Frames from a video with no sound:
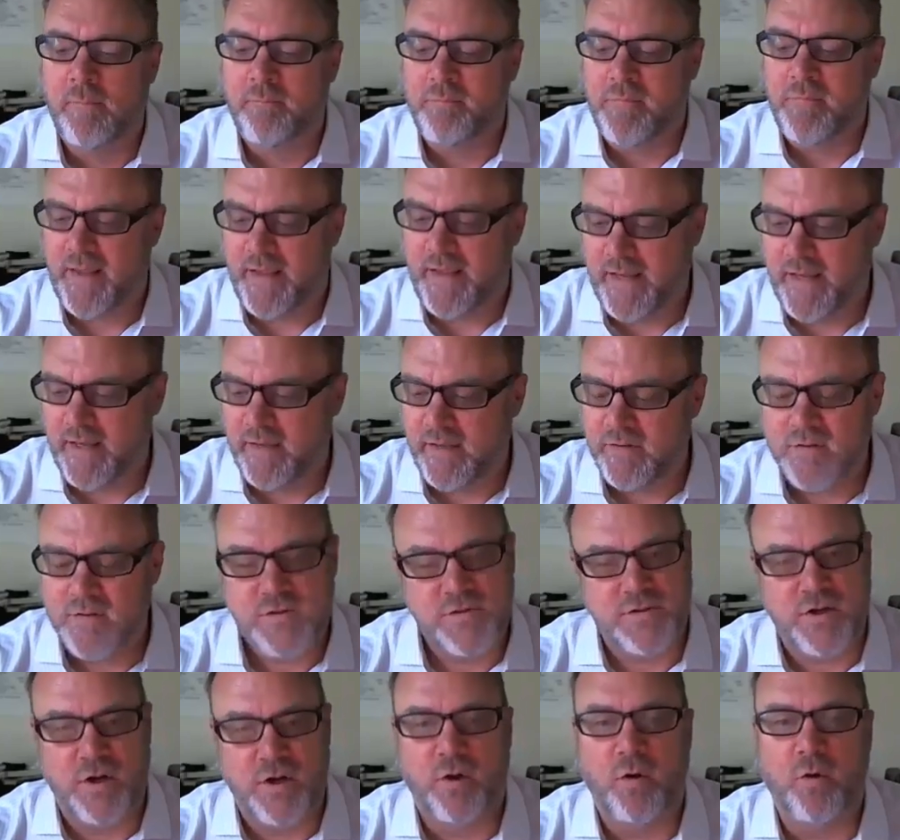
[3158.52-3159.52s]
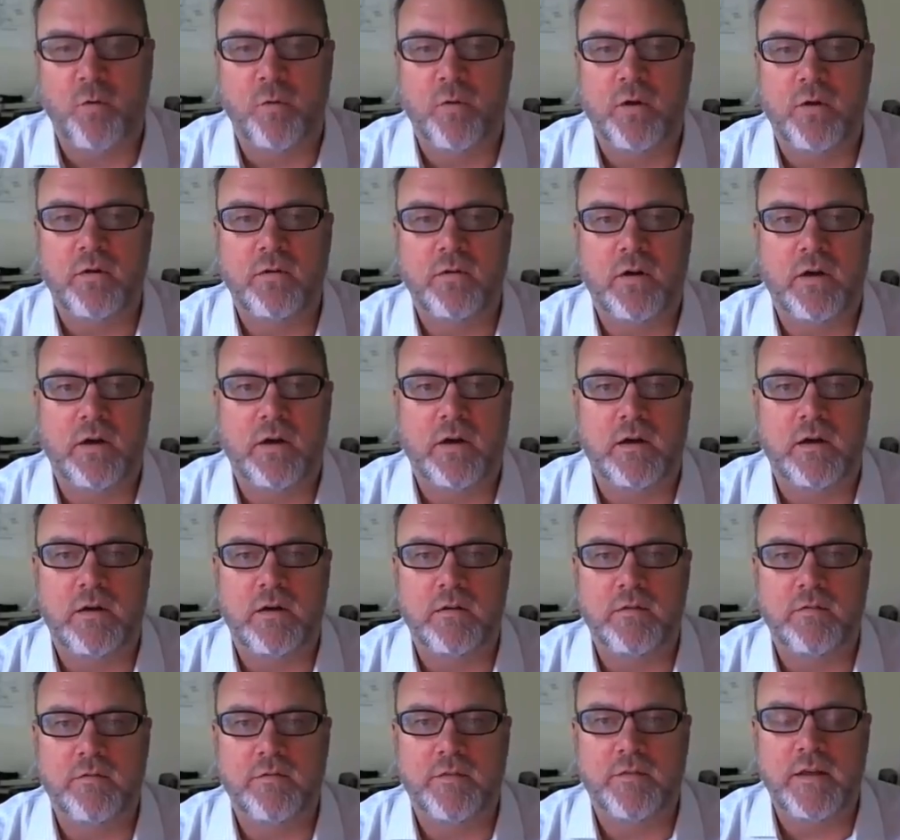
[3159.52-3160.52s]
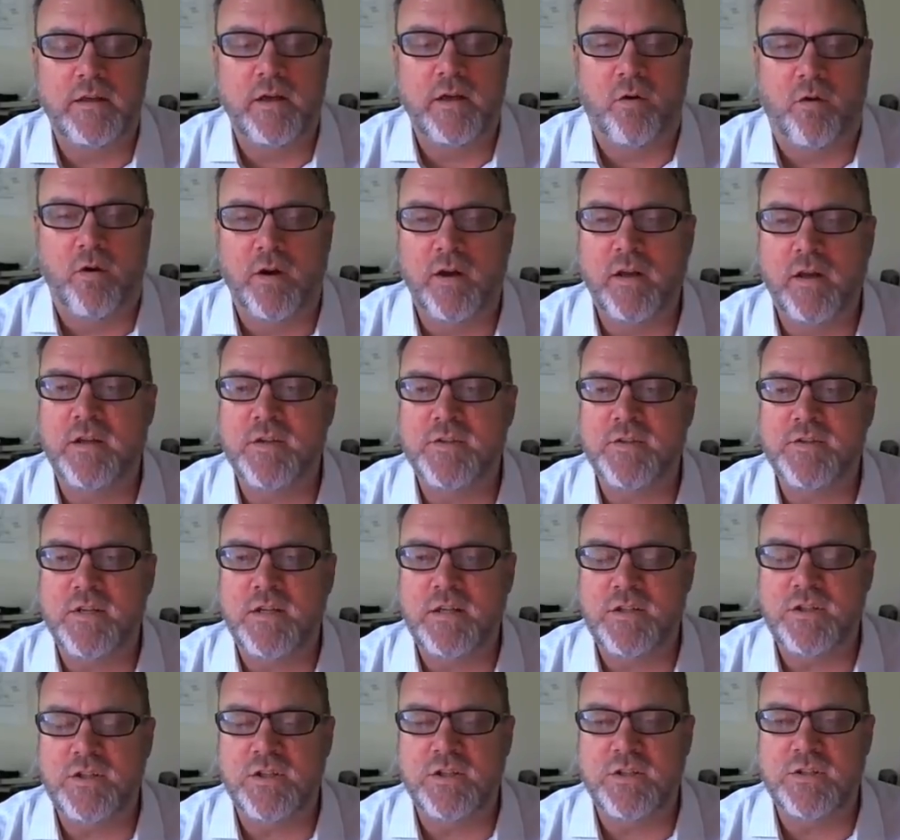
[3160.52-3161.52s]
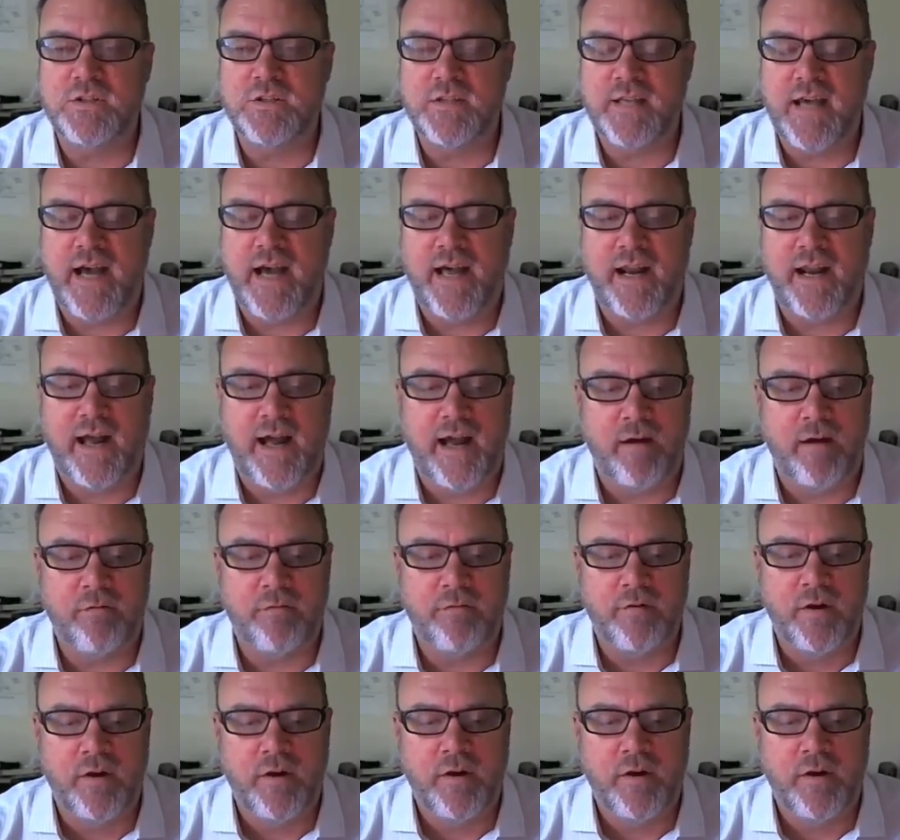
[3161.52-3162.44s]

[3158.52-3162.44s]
And so the organizations that have